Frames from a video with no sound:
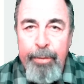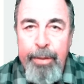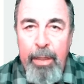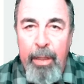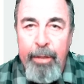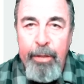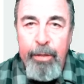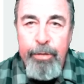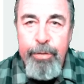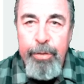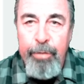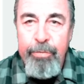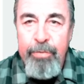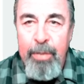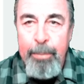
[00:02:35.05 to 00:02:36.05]
the article
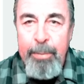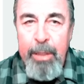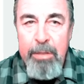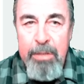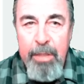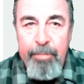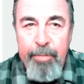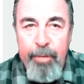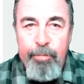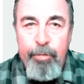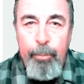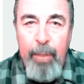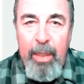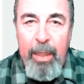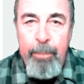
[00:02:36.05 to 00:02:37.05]
shows something different from
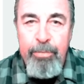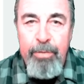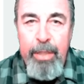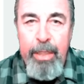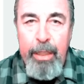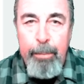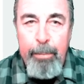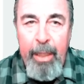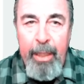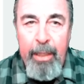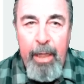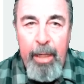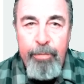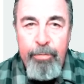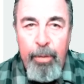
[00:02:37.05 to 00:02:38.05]
what I'm seeing in my
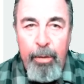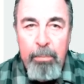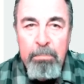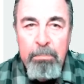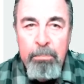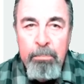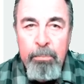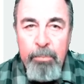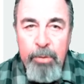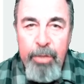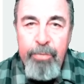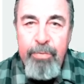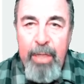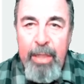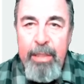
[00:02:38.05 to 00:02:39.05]
console.
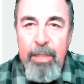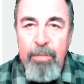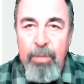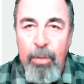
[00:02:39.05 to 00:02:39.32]
Just set these